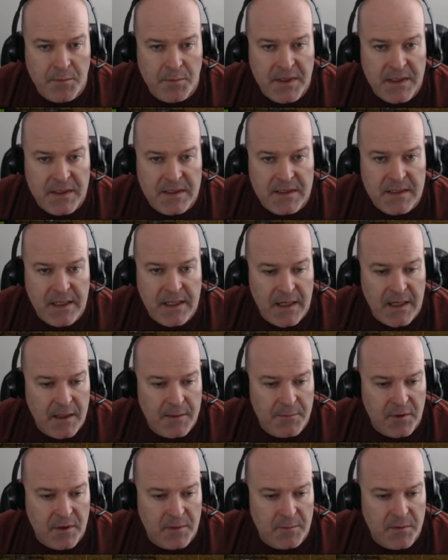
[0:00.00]
Pick this guy
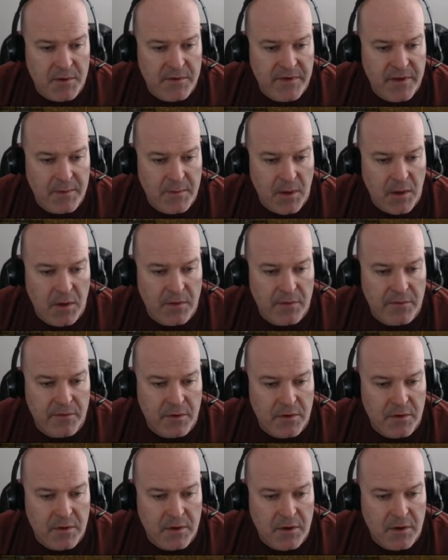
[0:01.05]
up. We're going to move him
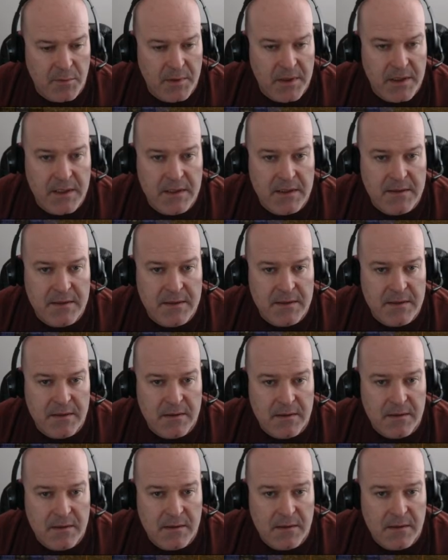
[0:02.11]
over a little bit.